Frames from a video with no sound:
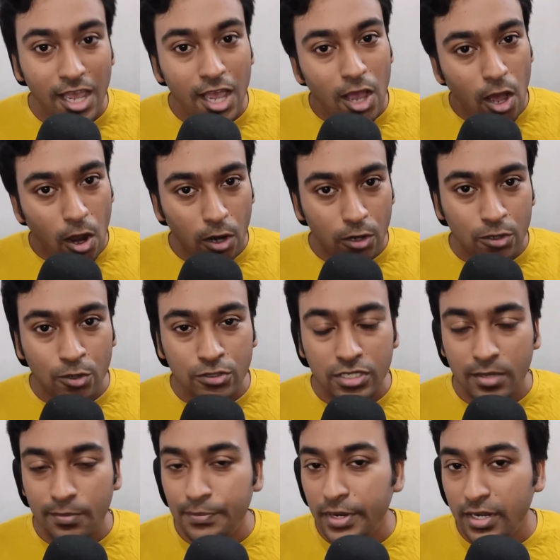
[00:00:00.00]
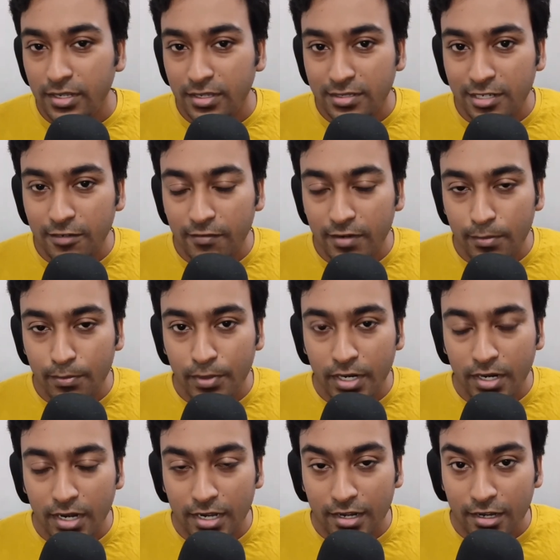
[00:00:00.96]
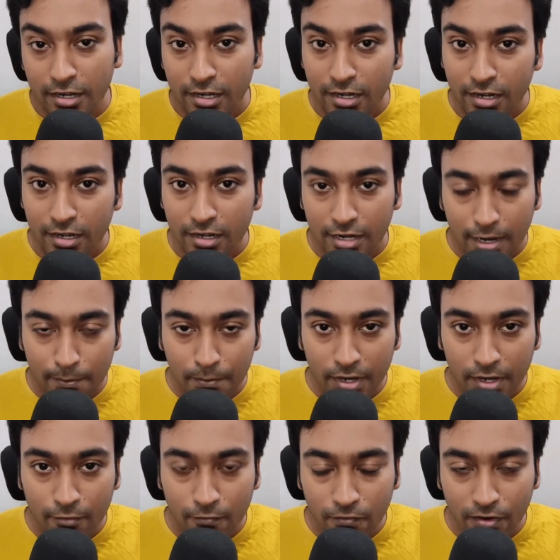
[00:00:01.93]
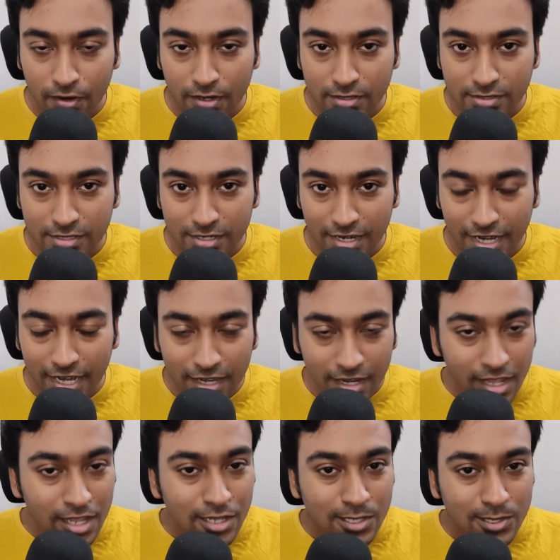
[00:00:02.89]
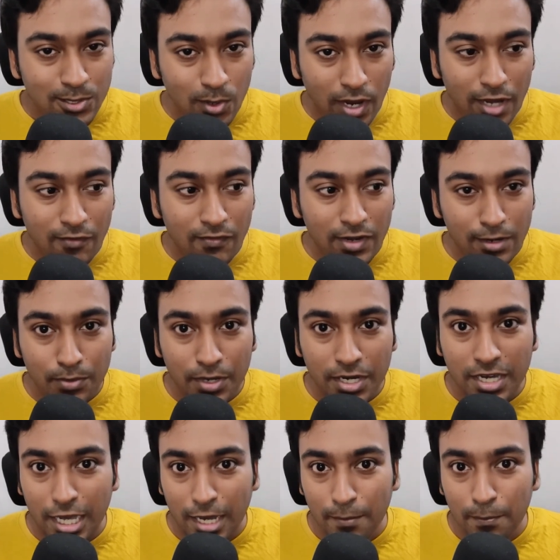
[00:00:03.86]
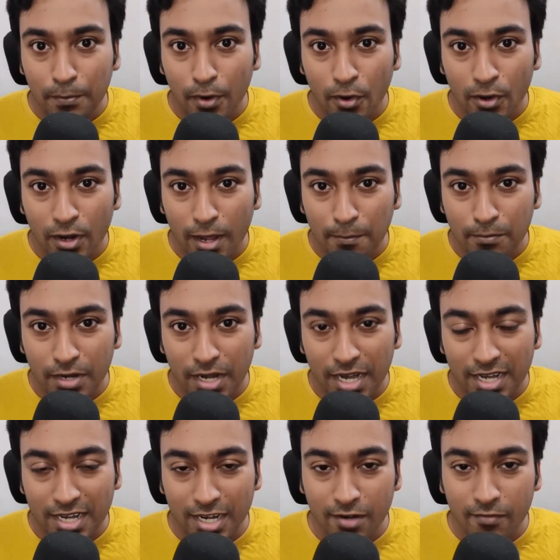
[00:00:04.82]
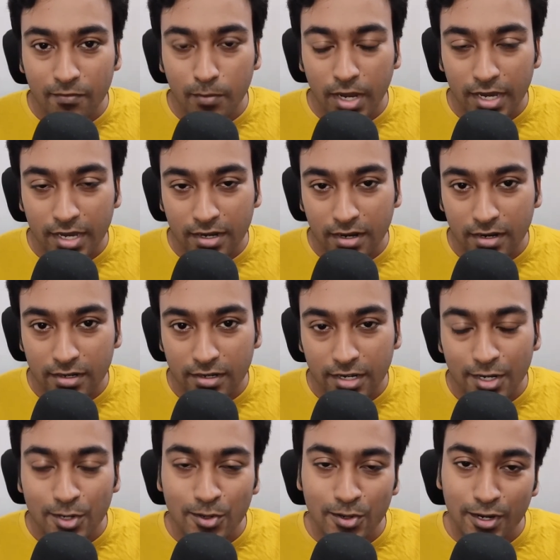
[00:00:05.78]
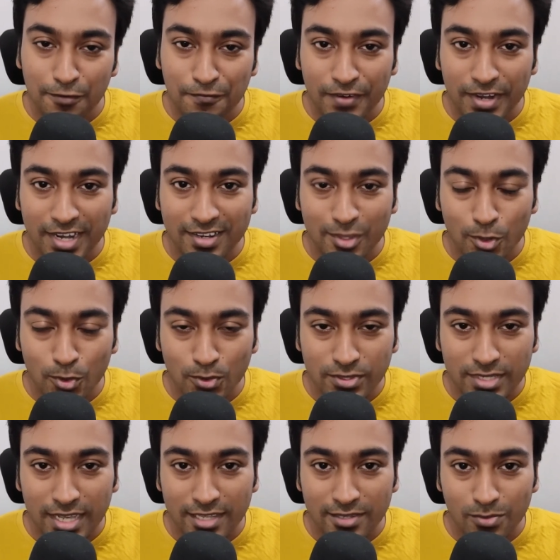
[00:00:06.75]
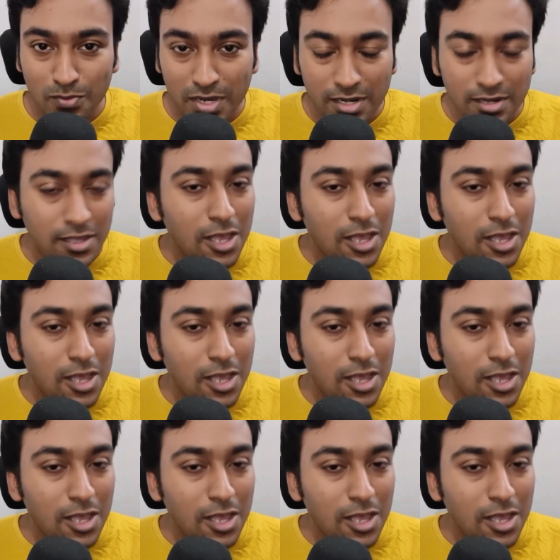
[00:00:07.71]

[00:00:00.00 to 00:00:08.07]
auto gpt is developing at a really rapid fast rate so i will be keep on updating my content to reflect those as well